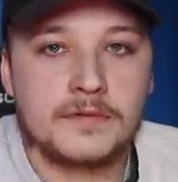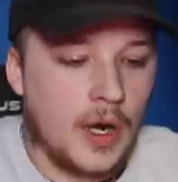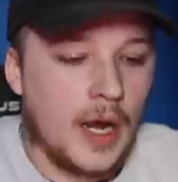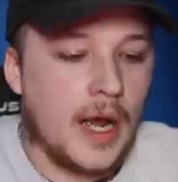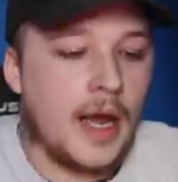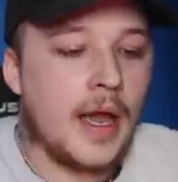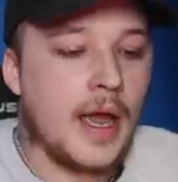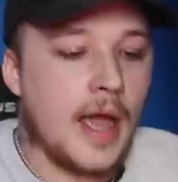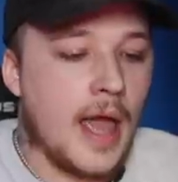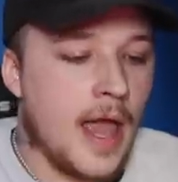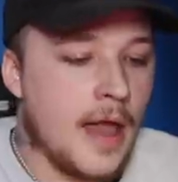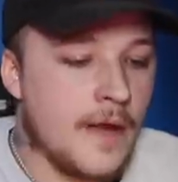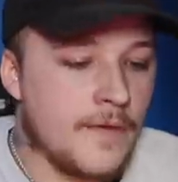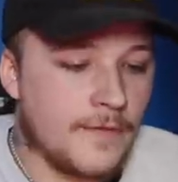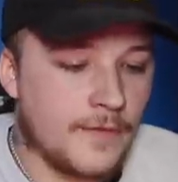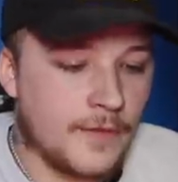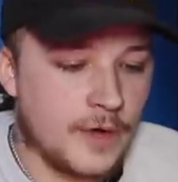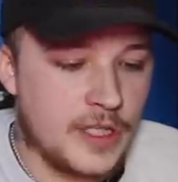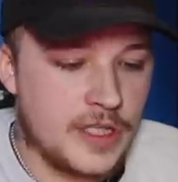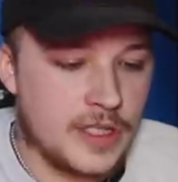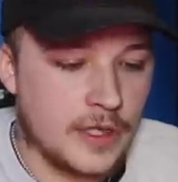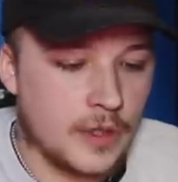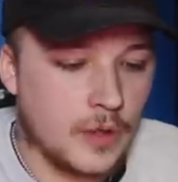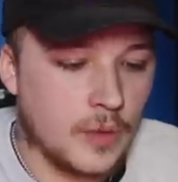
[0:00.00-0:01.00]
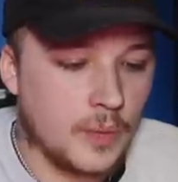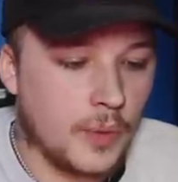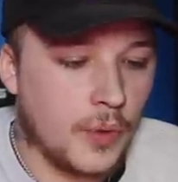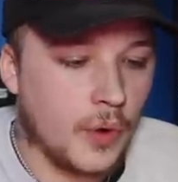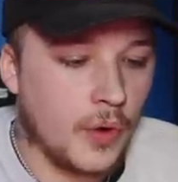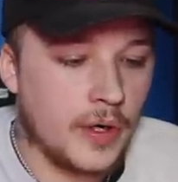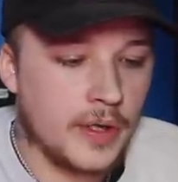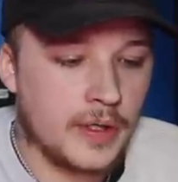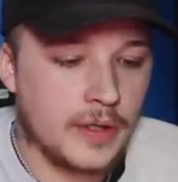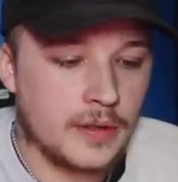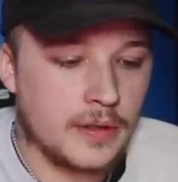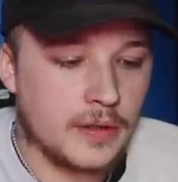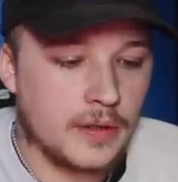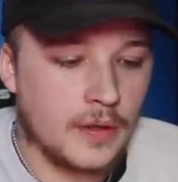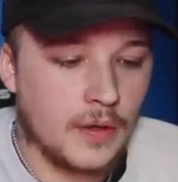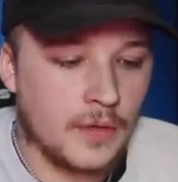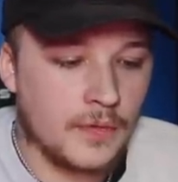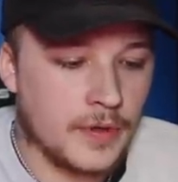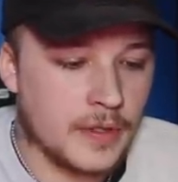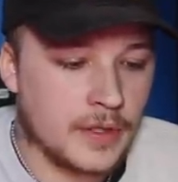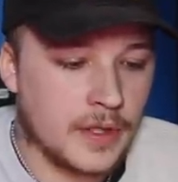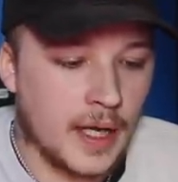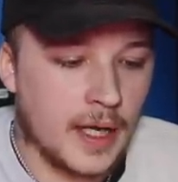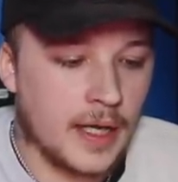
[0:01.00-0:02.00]
At every single point of
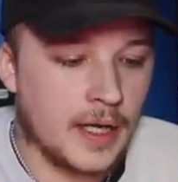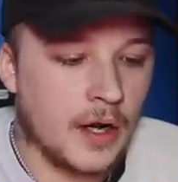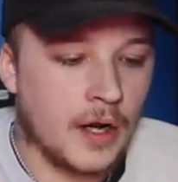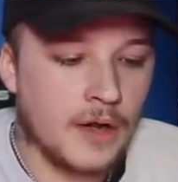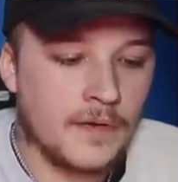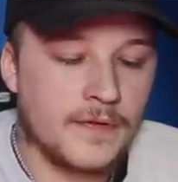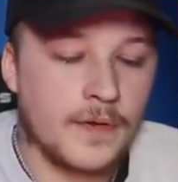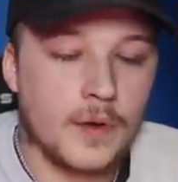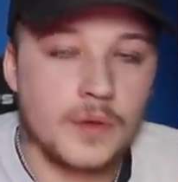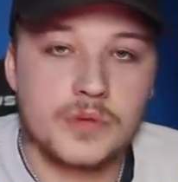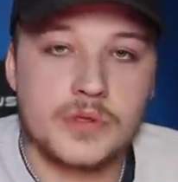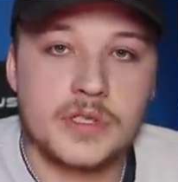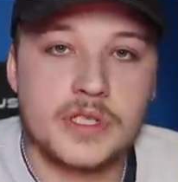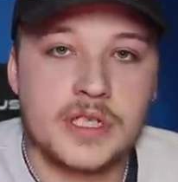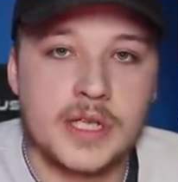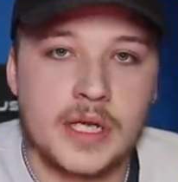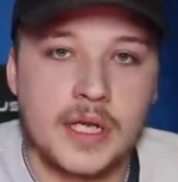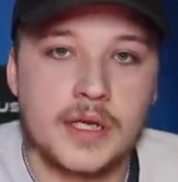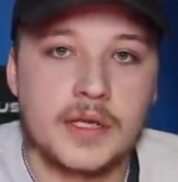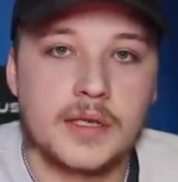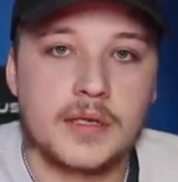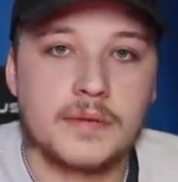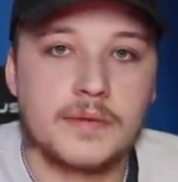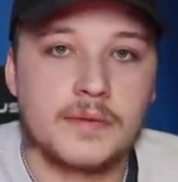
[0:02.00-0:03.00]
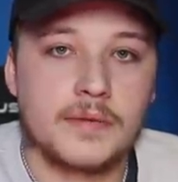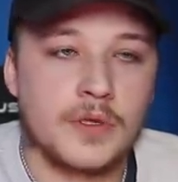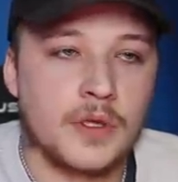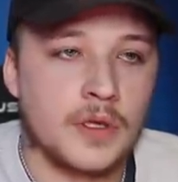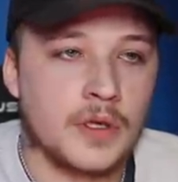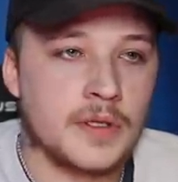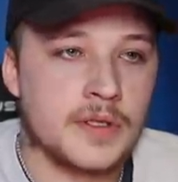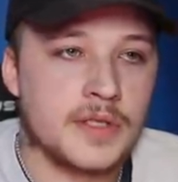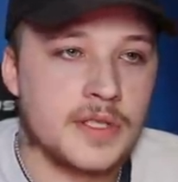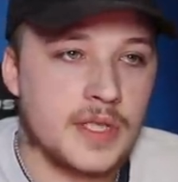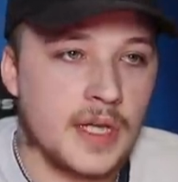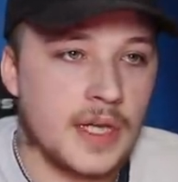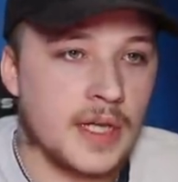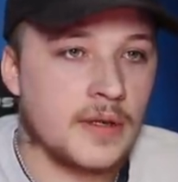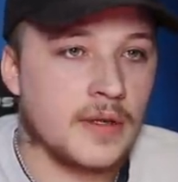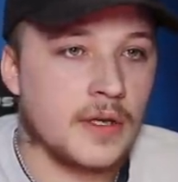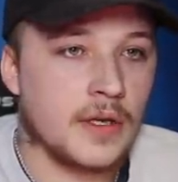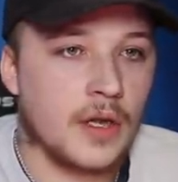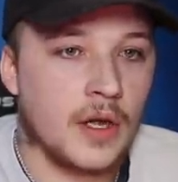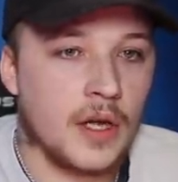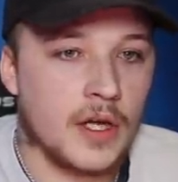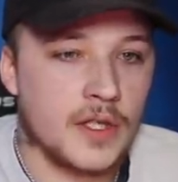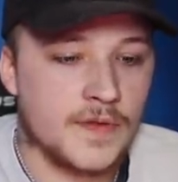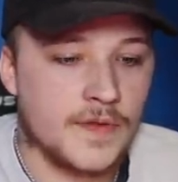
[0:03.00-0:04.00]
the day, I felt sick. You can see in the
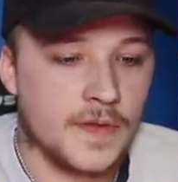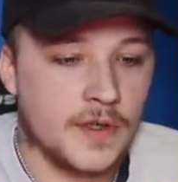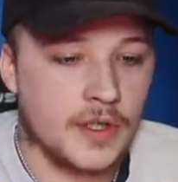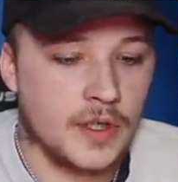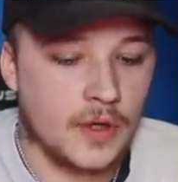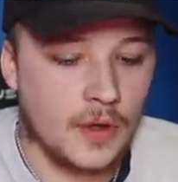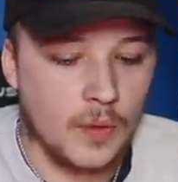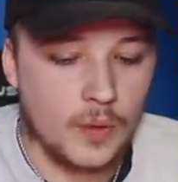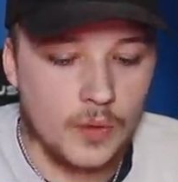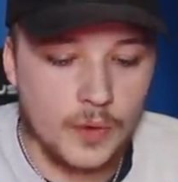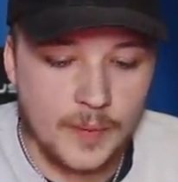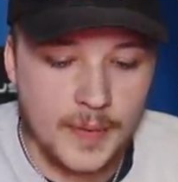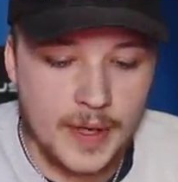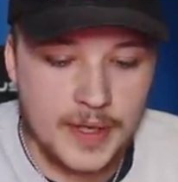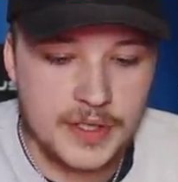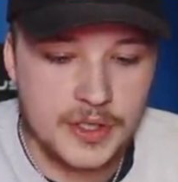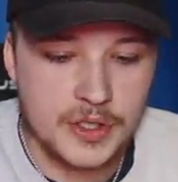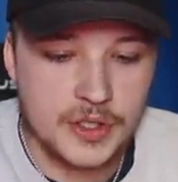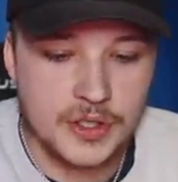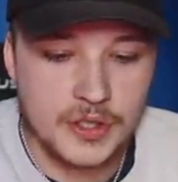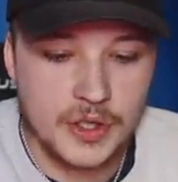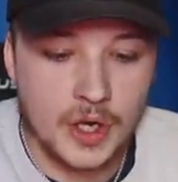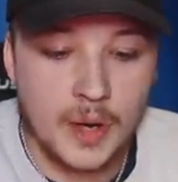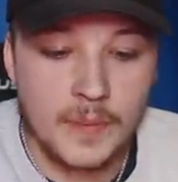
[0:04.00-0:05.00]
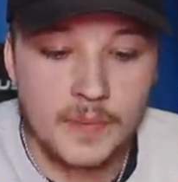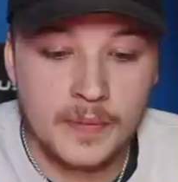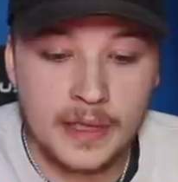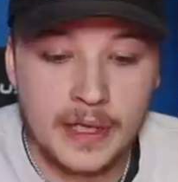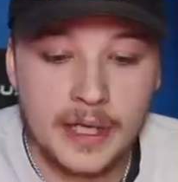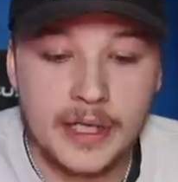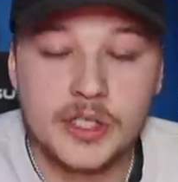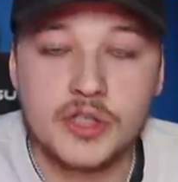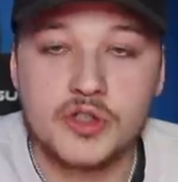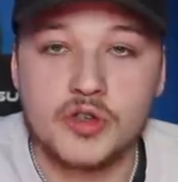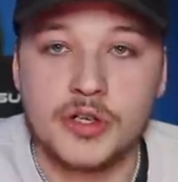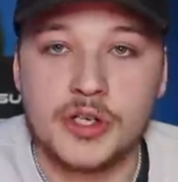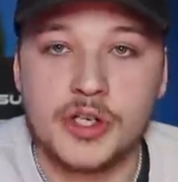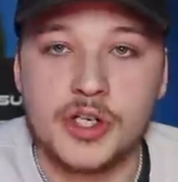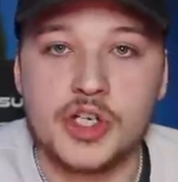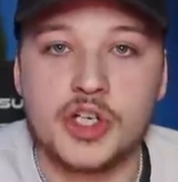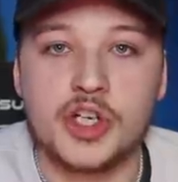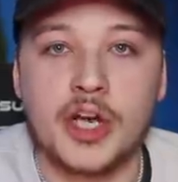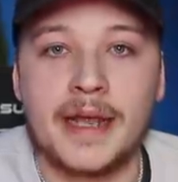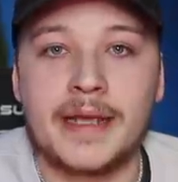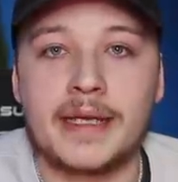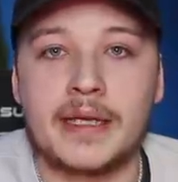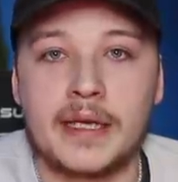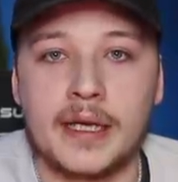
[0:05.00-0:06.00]
last video all the messages, I'm literally
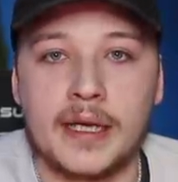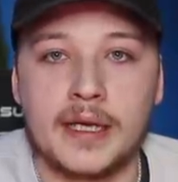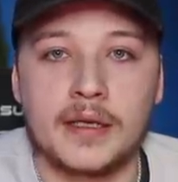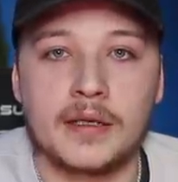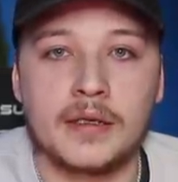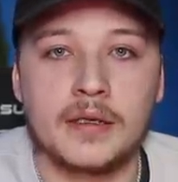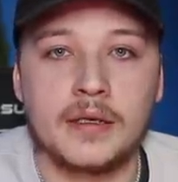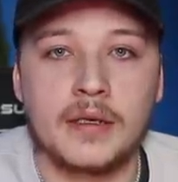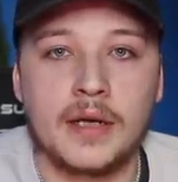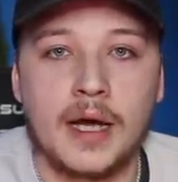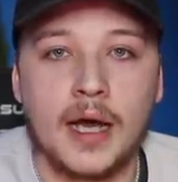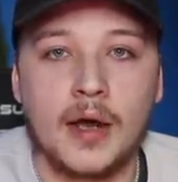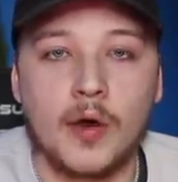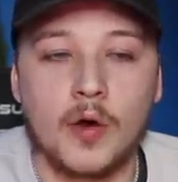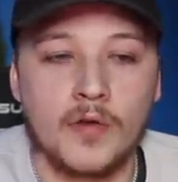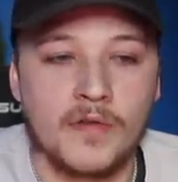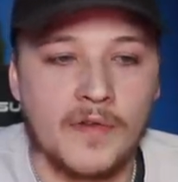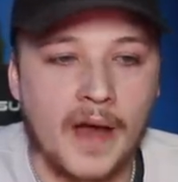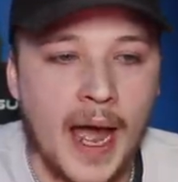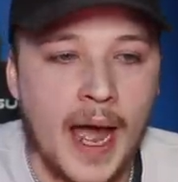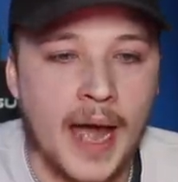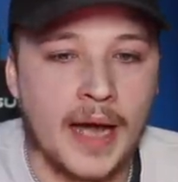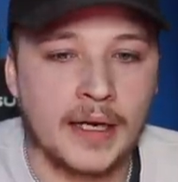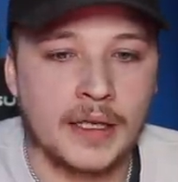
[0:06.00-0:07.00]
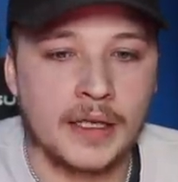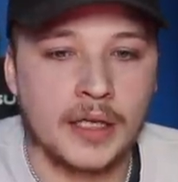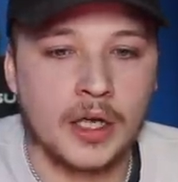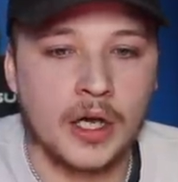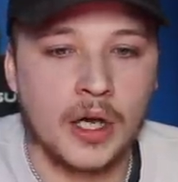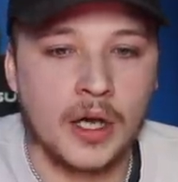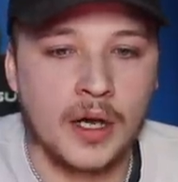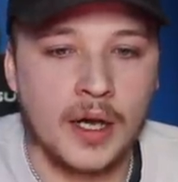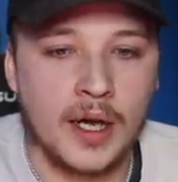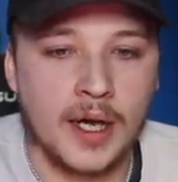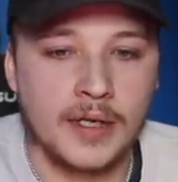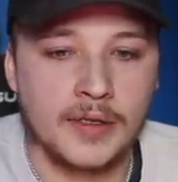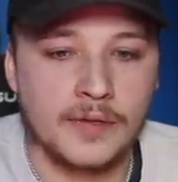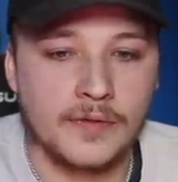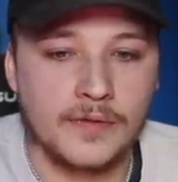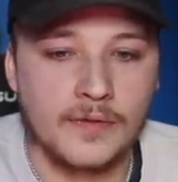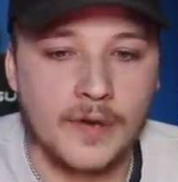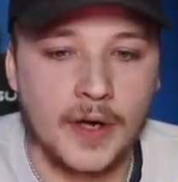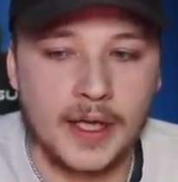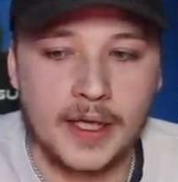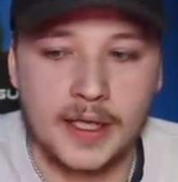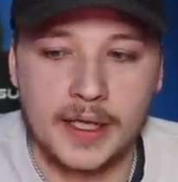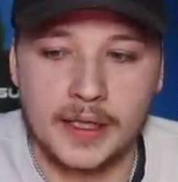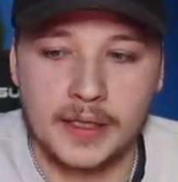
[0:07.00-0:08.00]
shaking out of anger and
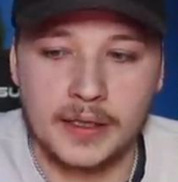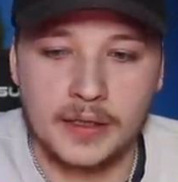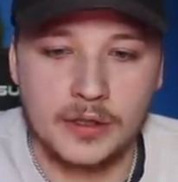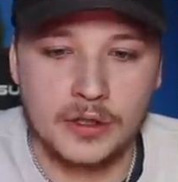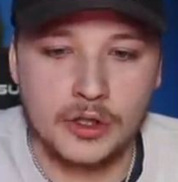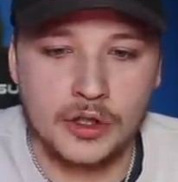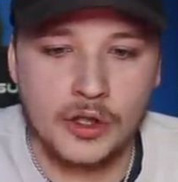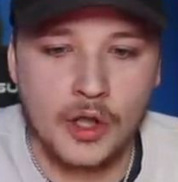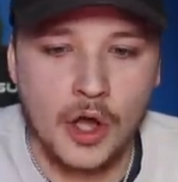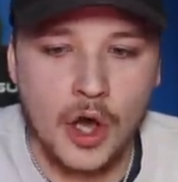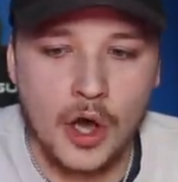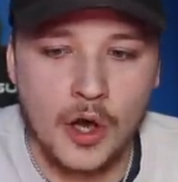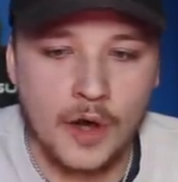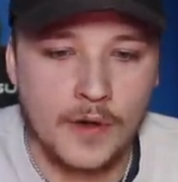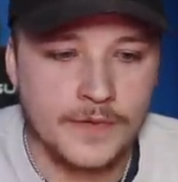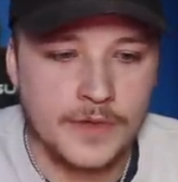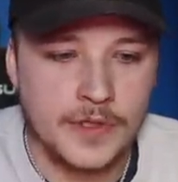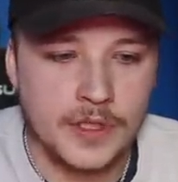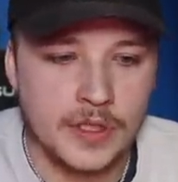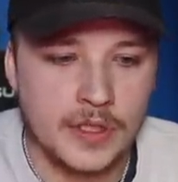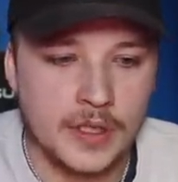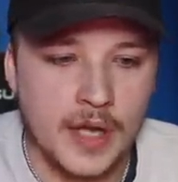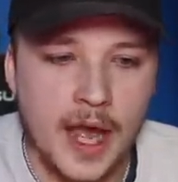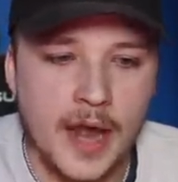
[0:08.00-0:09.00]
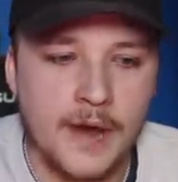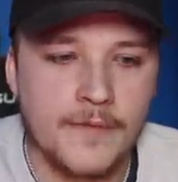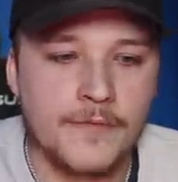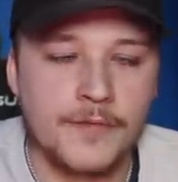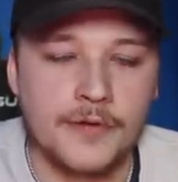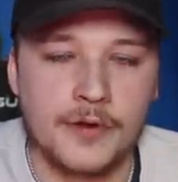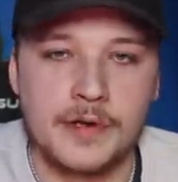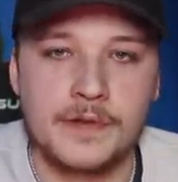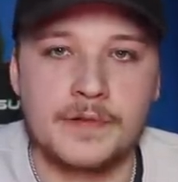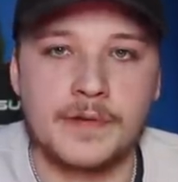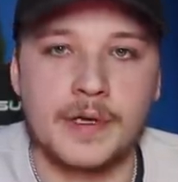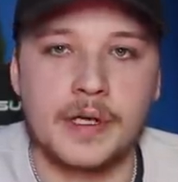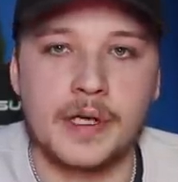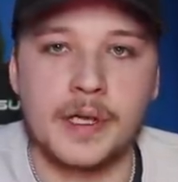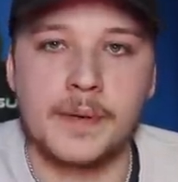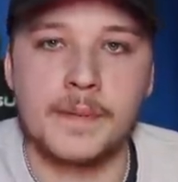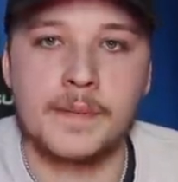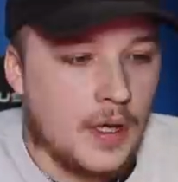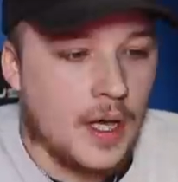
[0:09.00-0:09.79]
fucking nerves and everything.